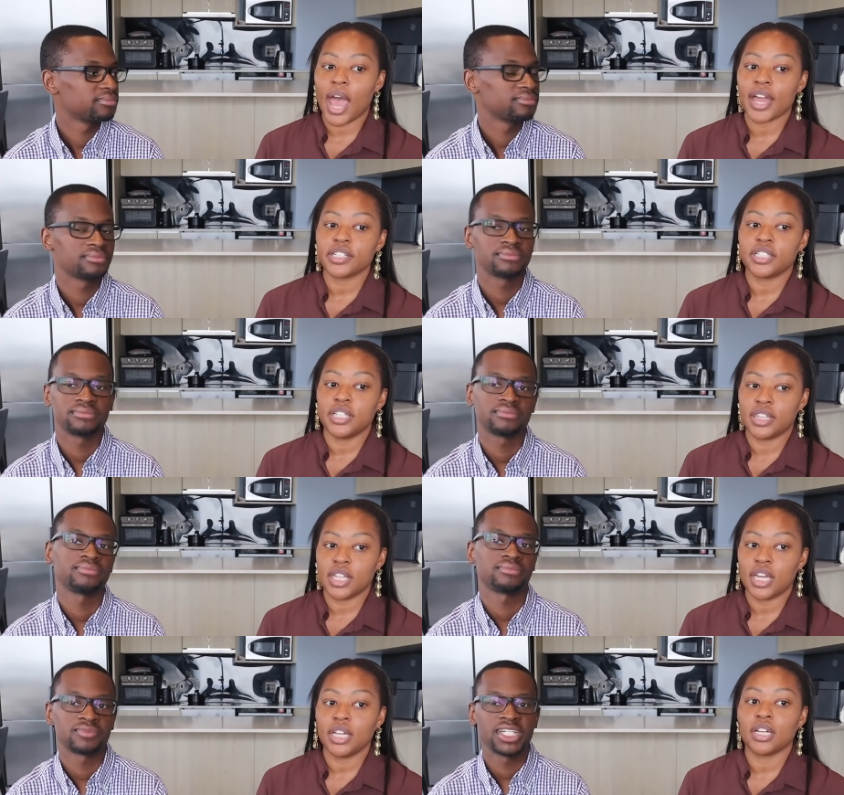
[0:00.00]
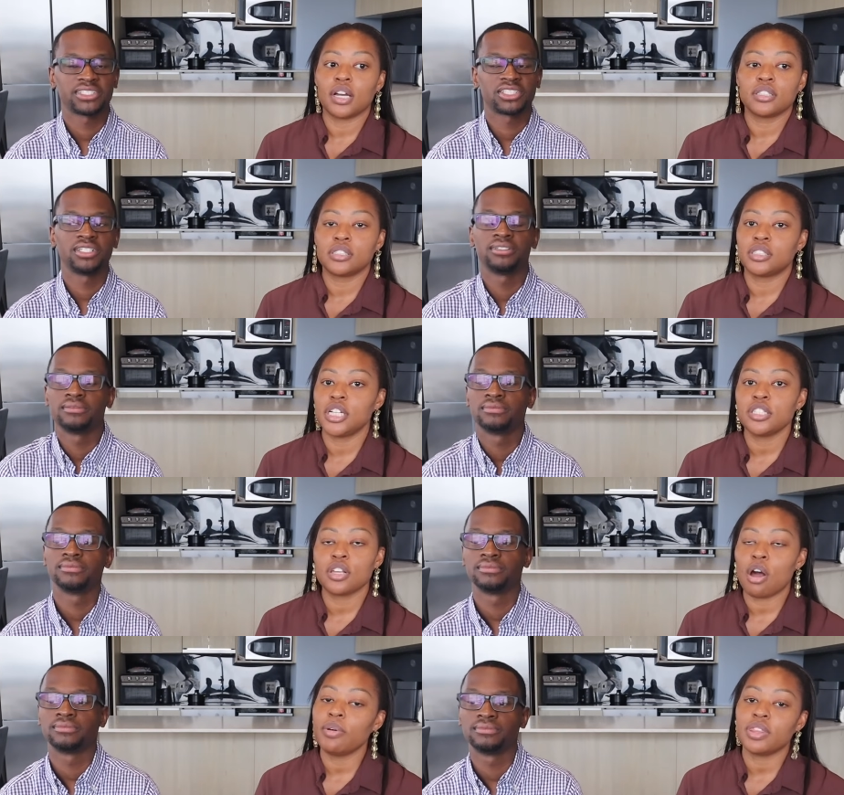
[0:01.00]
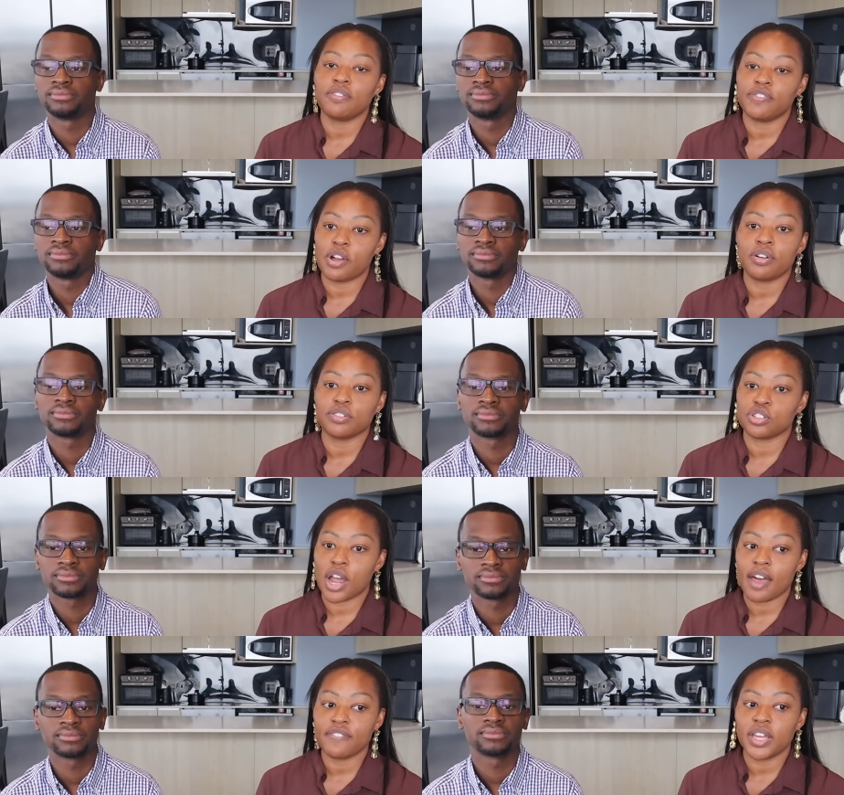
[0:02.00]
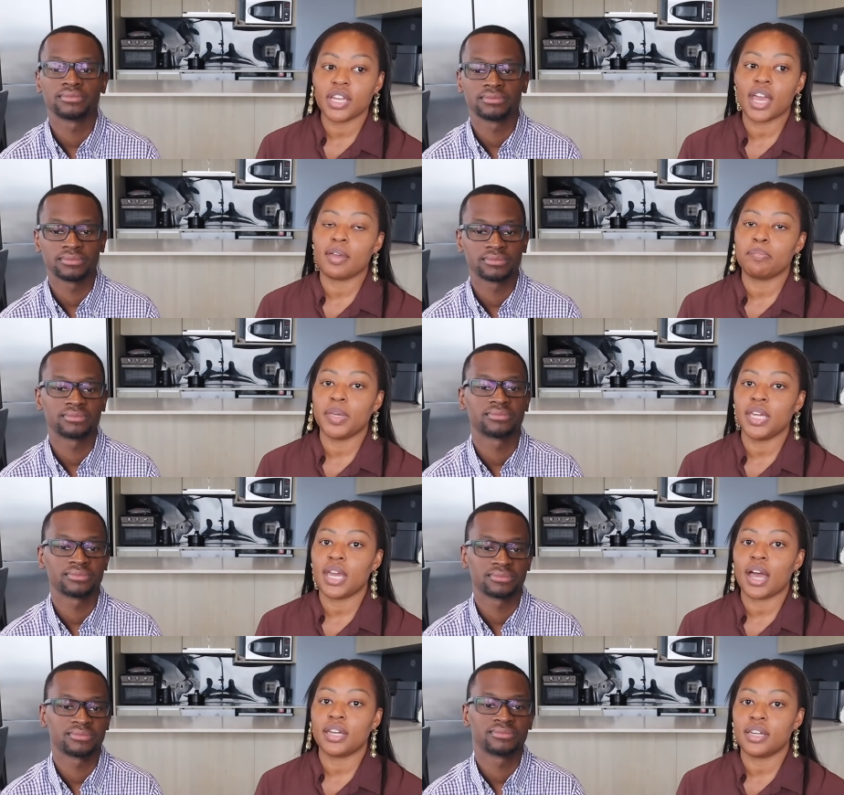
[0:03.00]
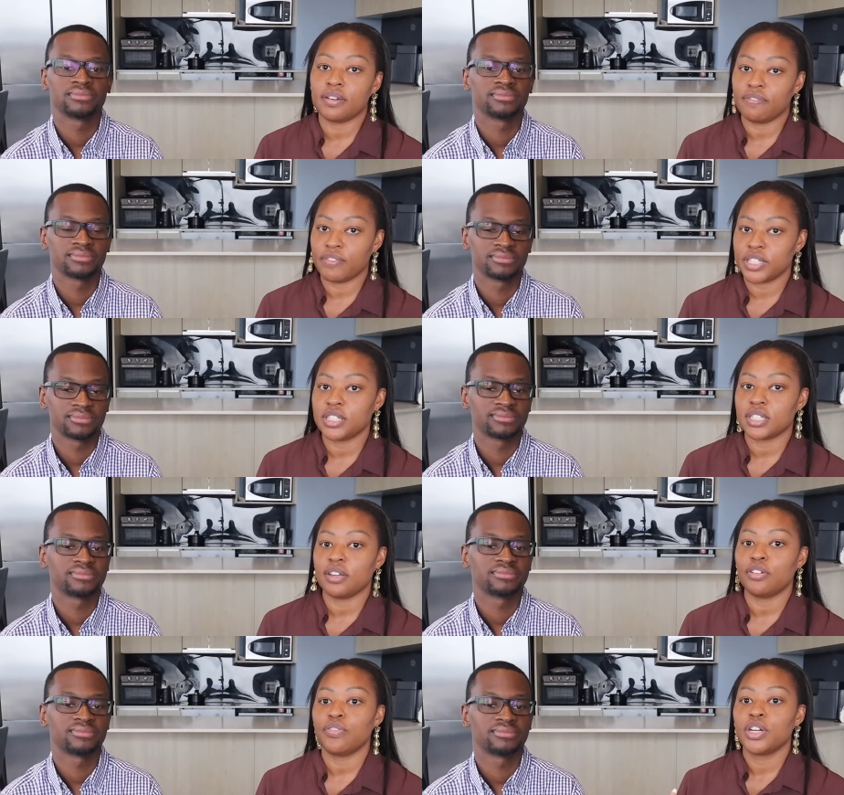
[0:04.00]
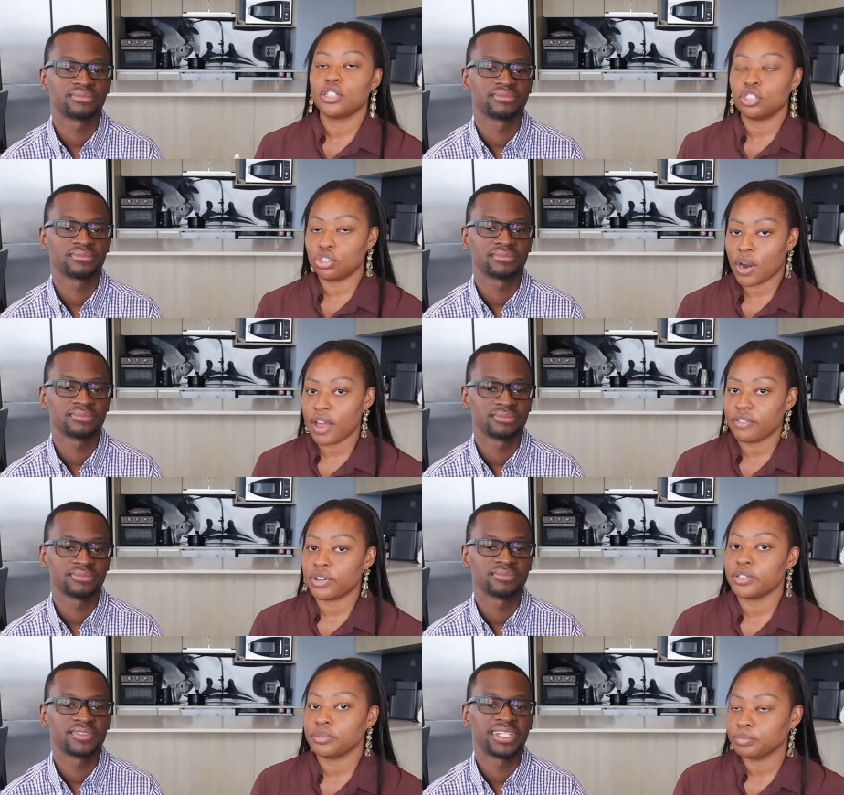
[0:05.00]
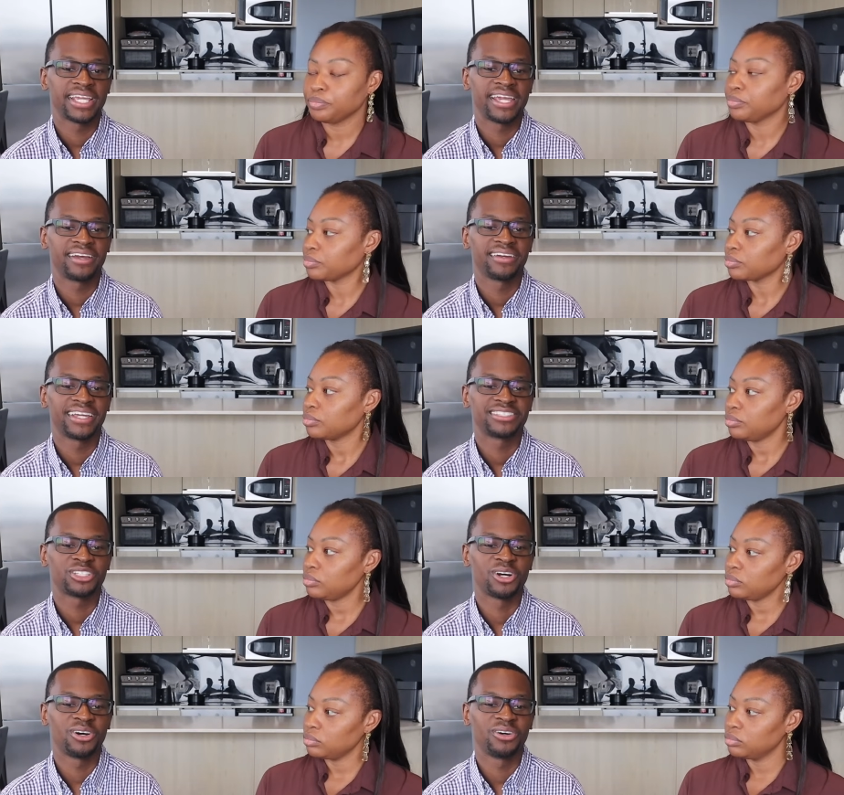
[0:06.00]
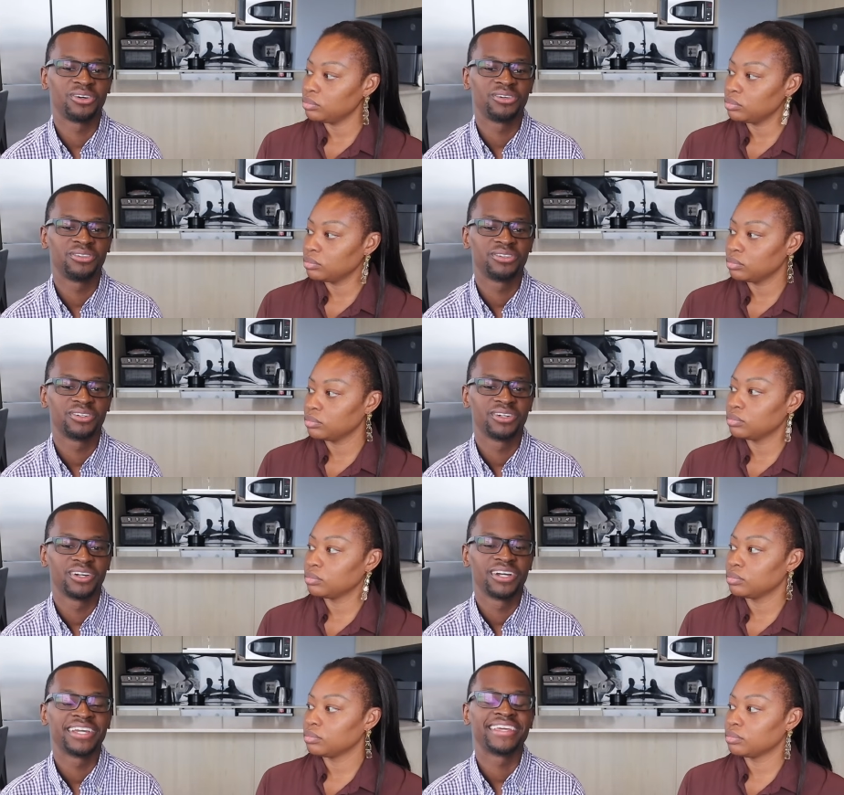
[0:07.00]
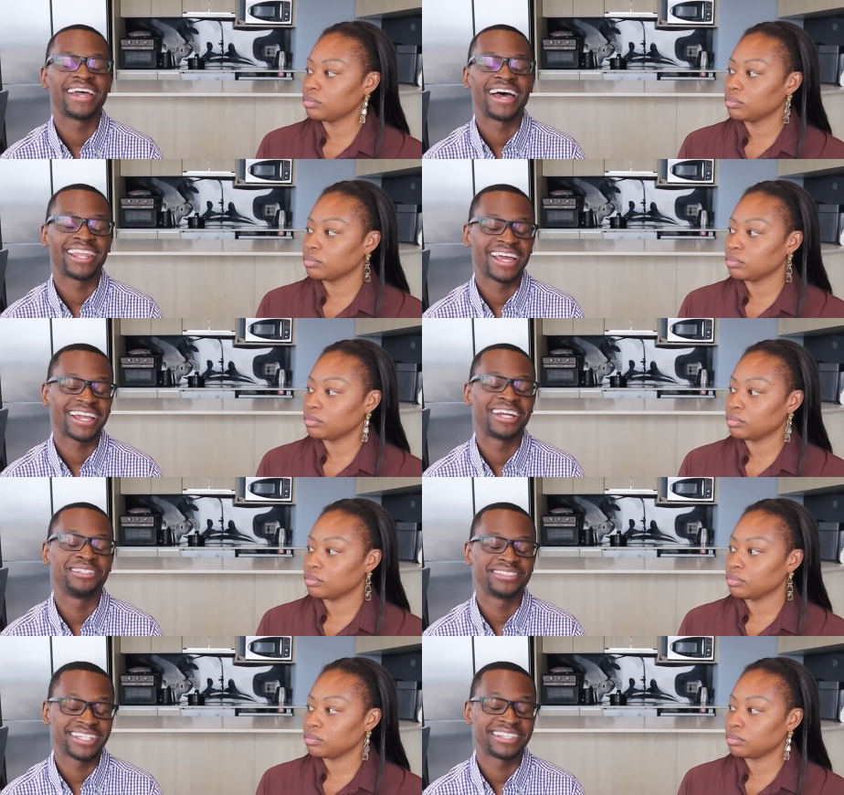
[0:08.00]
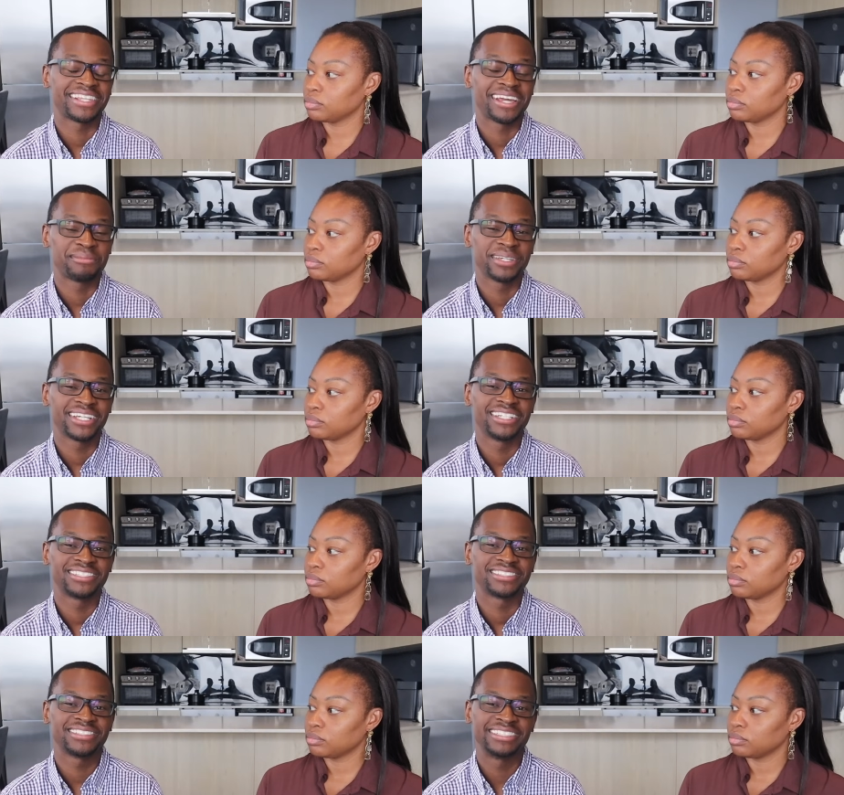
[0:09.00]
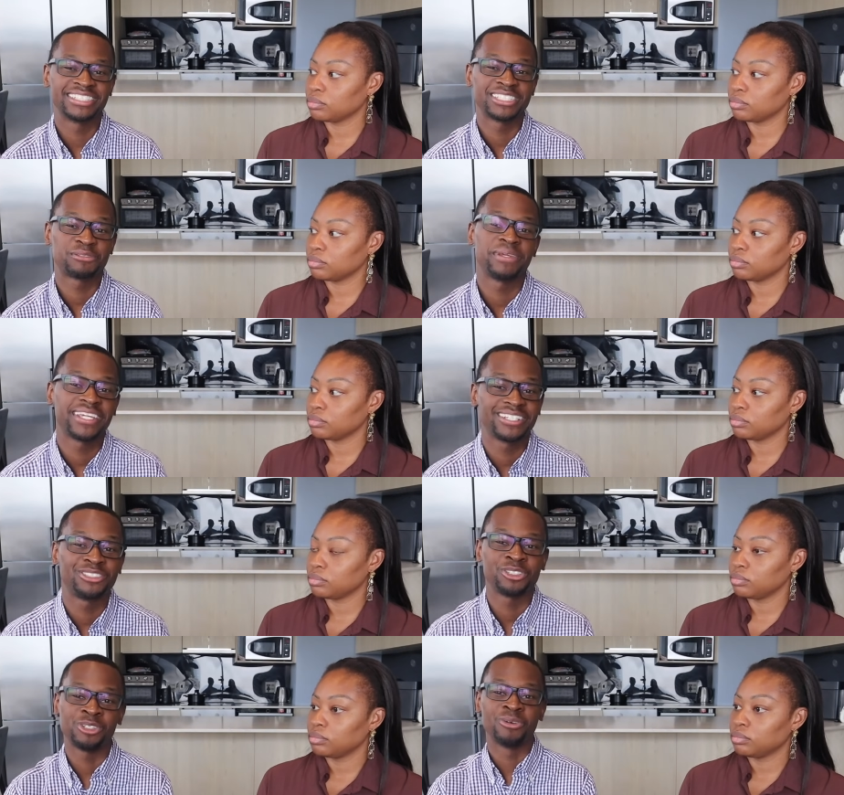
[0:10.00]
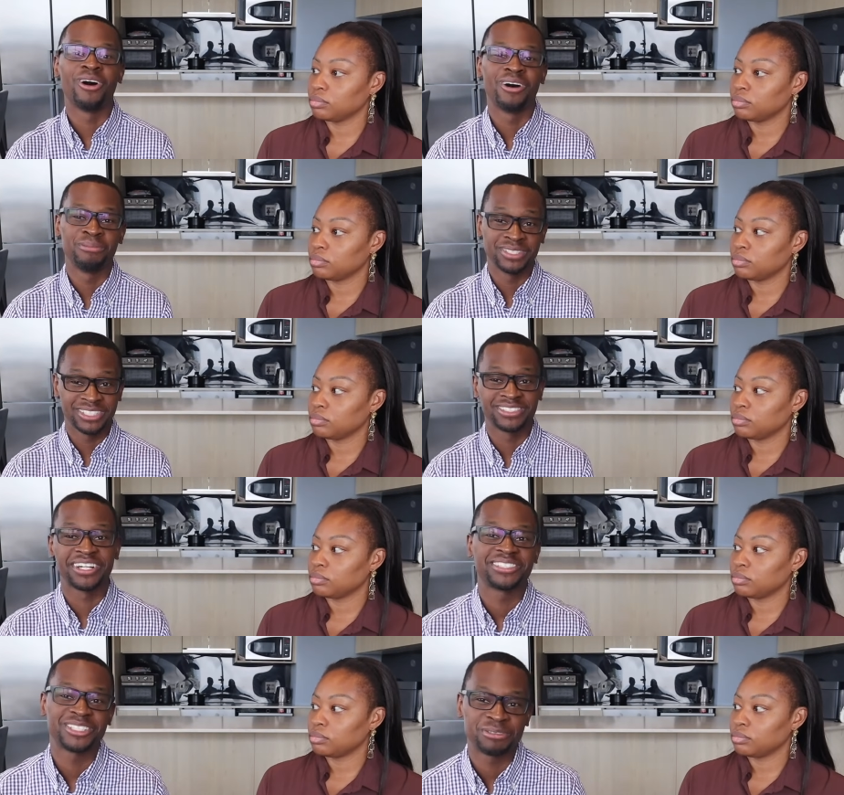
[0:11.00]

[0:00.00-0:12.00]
Speaker 1: actually think. That's good. Just go with the flow of traffic and be a defensive driver.
Speaker 2: Yeah, and so I like how you said that because she's speaking to you all, but she's also